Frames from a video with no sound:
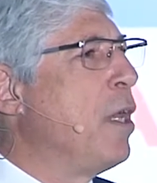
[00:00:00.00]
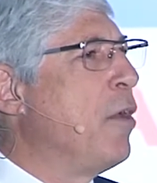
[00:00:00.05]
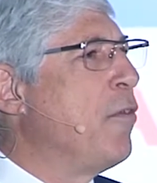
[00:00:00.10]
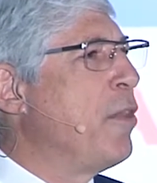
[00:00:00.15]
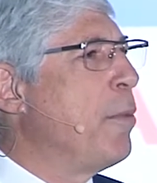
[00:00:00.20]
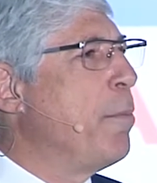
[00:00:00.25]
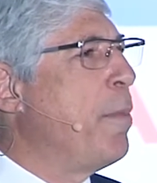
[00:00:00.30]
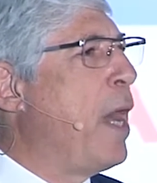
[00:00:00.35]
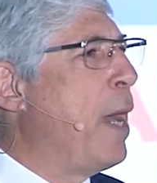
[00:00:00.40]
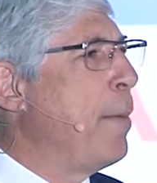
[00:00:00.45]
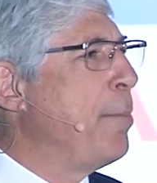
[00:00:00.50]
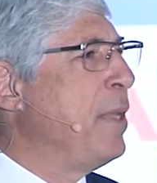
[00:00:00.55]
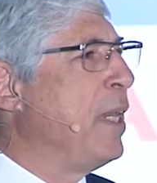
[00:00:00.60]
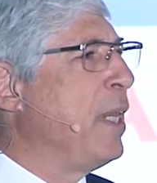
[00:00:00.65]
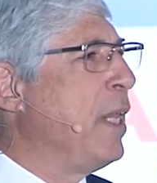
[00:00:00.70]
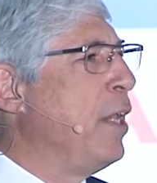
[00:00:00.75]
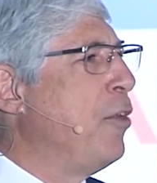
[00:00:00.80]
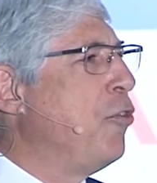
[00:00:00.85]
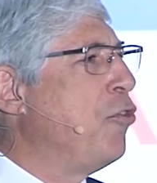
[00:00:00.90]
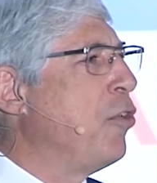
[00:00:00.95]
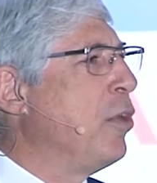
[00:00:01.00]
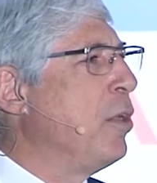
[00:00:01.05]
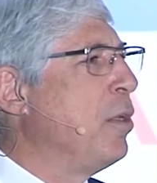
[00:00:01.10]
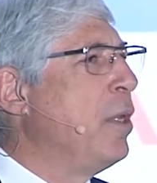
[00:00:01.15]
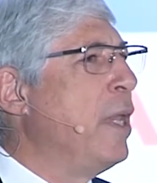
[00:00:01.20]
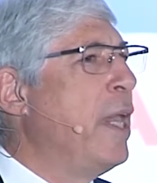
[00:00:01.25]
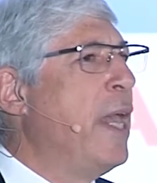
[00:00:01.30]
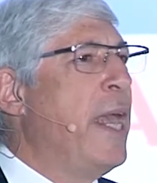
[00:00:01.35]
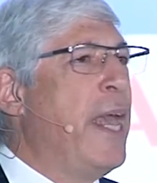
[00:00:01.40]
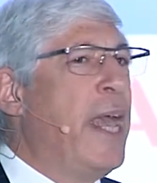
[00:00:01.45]
of the
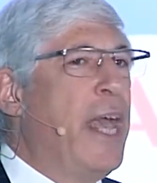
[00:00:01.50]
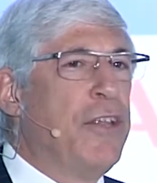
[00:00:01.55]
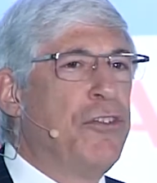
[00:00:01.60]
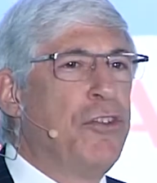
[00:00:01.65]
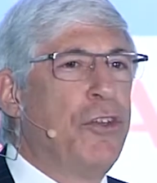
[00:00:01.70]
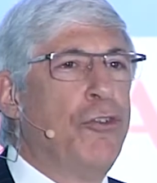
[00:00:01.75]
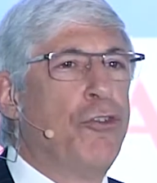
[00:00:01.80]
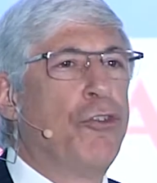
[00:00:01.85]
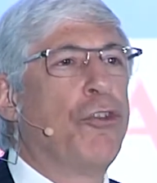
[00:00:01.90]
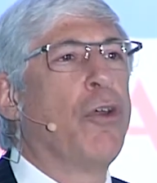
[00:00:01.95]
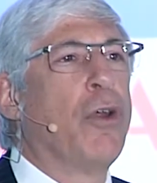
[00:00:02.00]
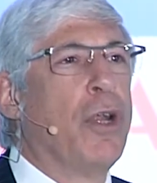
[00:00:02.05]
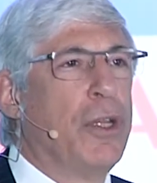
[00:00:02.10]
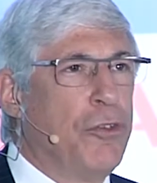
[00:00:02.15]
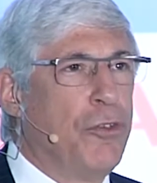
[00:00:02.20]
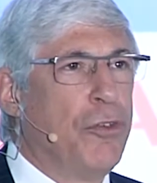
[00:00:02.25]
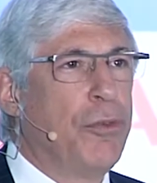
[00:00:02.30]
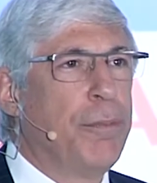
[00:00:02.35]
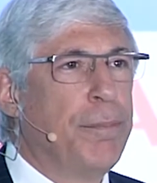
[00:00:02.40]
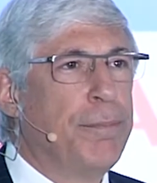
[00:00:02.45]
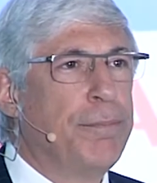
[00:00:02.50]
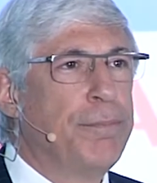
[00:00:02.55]
population has insurance.